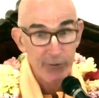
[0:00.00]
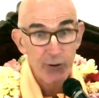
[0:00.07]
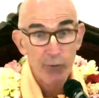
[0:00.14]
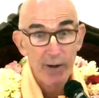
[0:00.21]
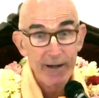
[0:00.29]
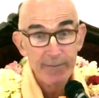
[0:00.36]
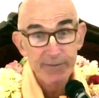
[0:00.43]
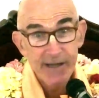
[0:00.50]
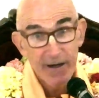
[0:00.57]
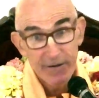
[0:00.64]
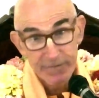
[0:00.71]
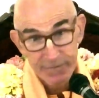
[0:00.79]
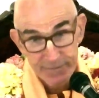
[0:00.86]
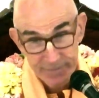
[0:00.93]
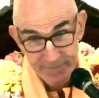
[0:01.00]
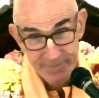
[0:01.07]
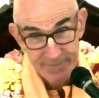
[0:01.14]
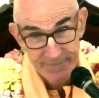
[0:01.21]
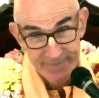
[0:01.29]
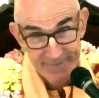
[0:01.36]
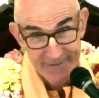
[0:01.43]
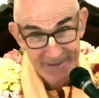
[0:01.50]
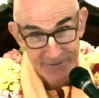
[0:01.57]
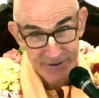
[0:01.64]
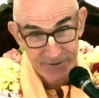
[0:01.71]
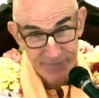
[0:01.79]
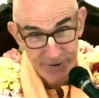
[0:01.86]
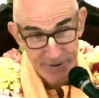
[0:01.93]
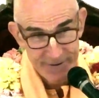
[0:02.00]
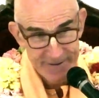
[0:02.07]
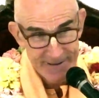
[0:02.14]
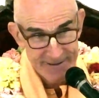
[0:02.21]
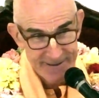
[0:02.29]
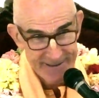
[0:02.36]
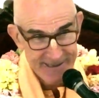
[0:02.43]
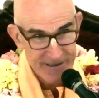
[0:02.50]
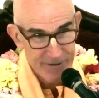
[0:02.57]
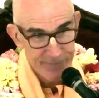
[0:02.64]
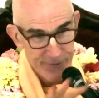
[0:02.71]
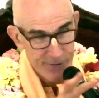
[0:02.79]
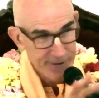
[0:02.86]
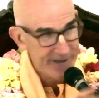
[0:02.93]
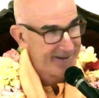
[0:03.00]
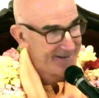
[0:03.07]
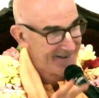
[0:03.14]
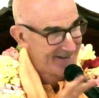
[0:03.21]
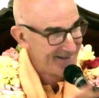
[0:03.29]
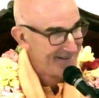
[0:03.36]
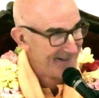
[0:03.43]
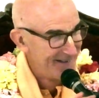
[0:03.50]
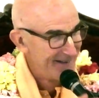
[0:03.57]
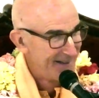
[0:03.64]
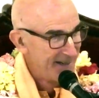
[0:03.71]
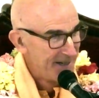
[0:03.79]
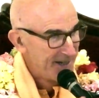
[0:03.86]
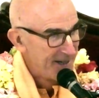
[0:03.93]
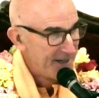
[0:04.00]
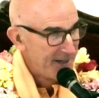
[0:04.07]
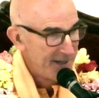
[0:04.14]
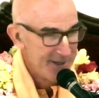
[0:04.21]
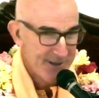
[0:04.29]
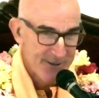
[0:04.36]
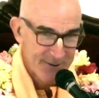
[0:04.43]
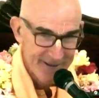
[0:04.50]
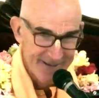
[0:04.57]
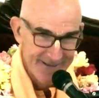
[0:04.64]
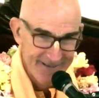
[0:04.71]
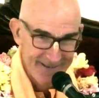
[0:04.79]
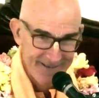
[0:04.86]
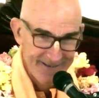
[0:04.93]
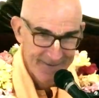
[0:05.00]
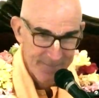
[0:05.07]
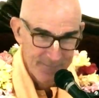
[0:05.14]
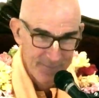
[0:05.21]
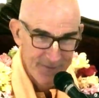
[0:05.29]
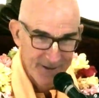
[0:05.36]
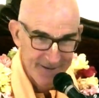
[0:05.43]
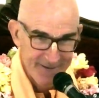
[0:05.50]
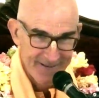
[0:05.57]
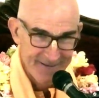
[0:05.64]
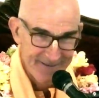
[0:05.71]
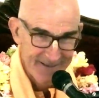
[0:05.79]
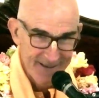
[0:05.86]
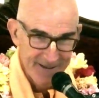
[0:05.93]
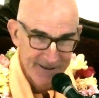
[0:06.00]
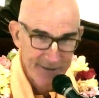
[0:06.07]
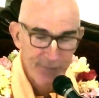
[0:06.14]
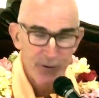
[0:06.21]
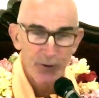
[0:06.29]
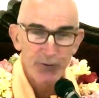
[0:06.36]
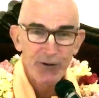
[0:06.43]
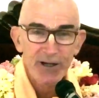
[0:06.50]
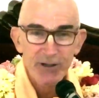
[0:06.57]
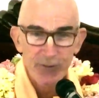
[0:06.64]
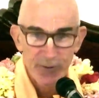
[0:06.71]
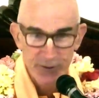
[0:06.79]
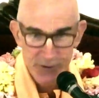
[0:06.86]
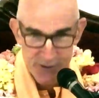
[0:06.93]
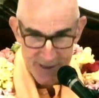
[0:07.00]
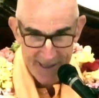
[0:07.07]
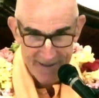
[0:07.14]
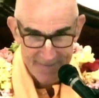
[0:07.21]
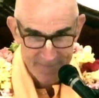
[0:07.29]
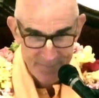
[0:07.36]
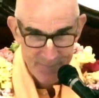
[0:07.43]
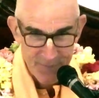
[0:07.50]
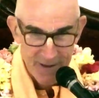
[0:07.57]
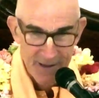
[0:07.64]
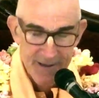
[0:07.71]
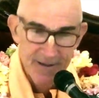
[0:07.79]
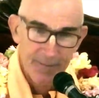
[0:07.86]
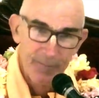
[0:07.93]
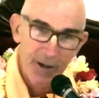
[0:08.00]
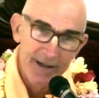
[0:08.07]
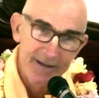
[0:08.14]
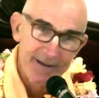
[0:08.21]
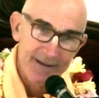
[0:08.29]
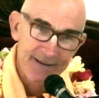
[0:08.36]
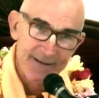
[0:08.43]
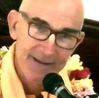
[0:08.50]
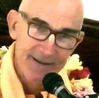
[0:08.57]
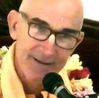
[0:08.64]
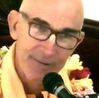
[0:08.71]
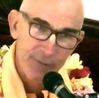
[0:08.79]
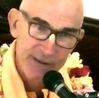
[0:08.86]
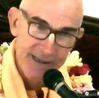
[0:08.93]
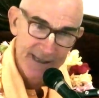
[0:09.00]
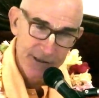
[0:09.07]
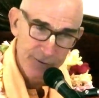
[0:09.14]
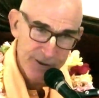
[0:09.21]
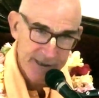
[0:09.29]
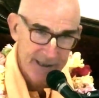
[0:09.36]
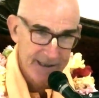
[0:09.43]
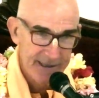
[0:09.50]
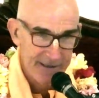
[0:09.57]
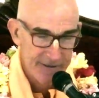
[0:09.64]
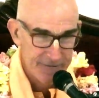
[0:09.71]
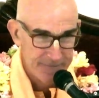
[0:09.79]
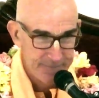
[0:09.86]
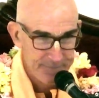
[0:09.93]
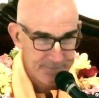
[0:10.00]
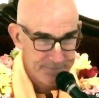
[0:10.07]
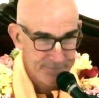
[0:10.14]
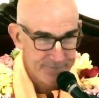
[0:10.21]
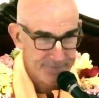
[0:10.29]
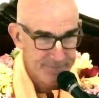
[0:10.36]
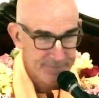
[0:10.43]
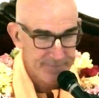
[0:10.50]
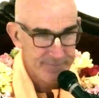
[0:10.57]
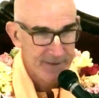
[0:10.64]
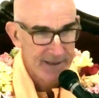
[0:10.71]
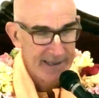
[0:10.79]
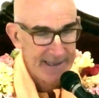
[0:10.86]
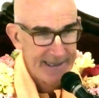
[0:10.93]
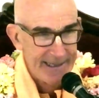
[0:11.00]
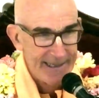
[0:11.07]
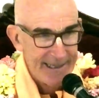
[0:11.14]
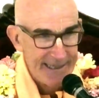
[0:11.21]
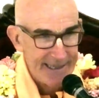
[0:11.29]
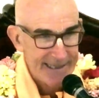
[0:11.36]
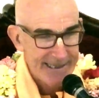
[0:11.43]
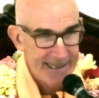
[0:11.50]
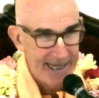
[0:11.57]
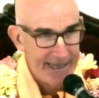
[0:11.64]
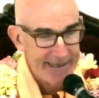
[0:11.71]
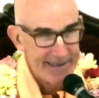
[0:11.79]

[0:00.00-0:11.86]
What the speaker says: away himself. So this is a very intricate, difficult thing to understand. But what's interesting here is that